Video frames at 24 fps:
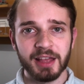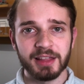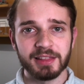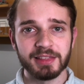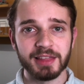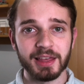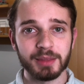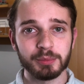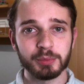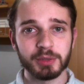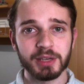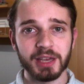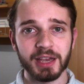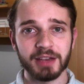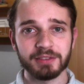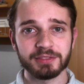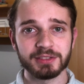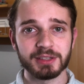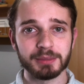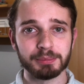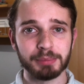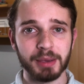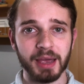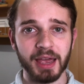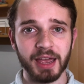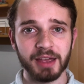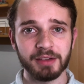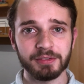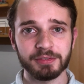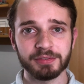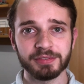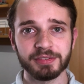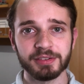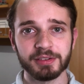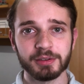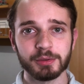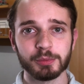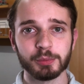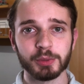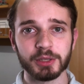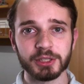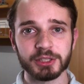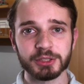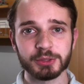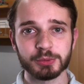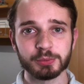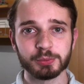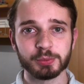Then we have the Pav,
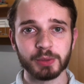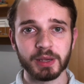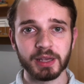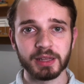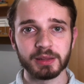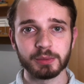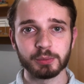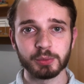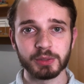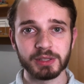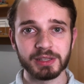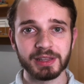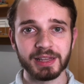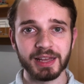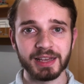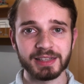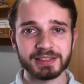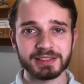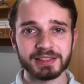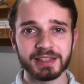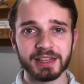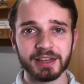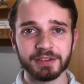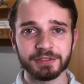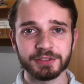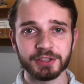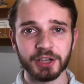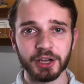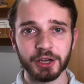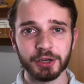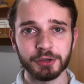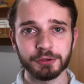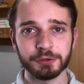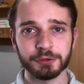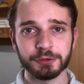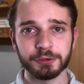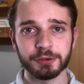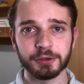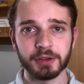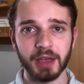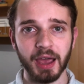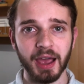which, when we last left off,